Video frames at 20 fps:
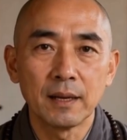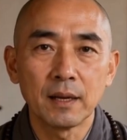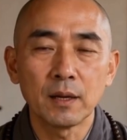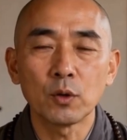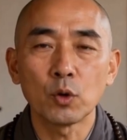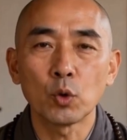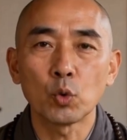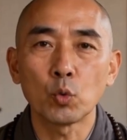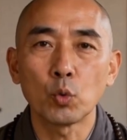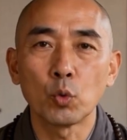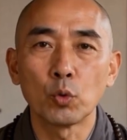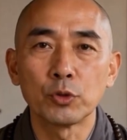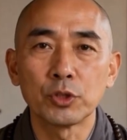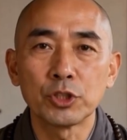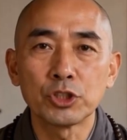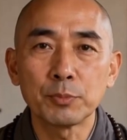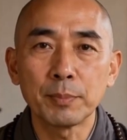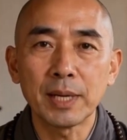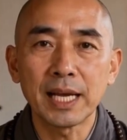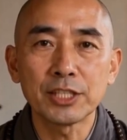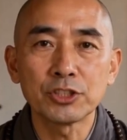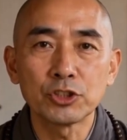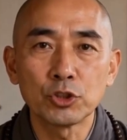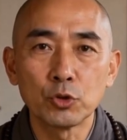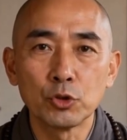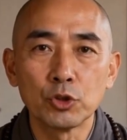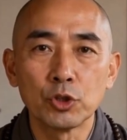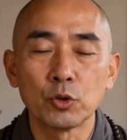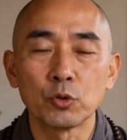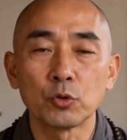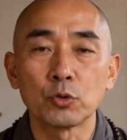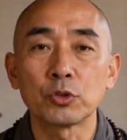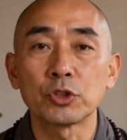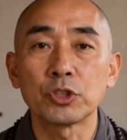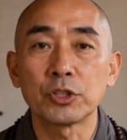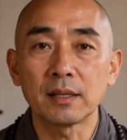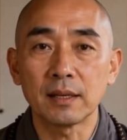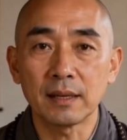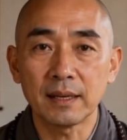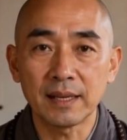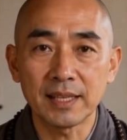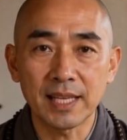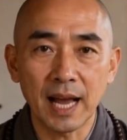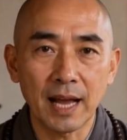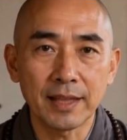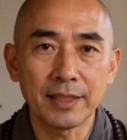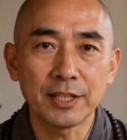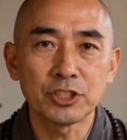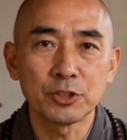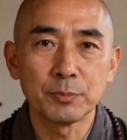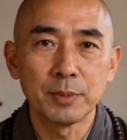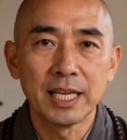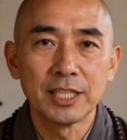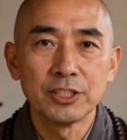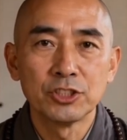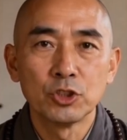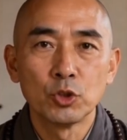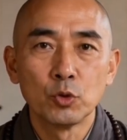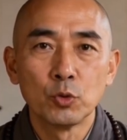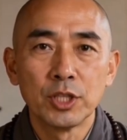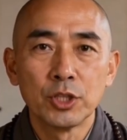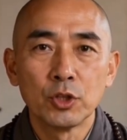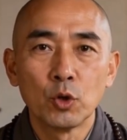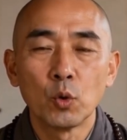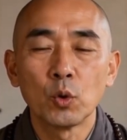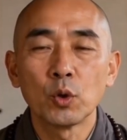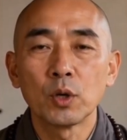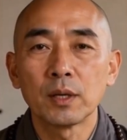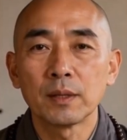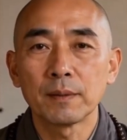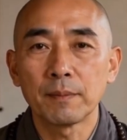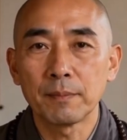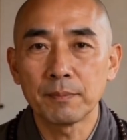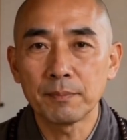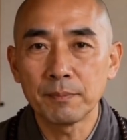Cool the space you use, not the space you ignore.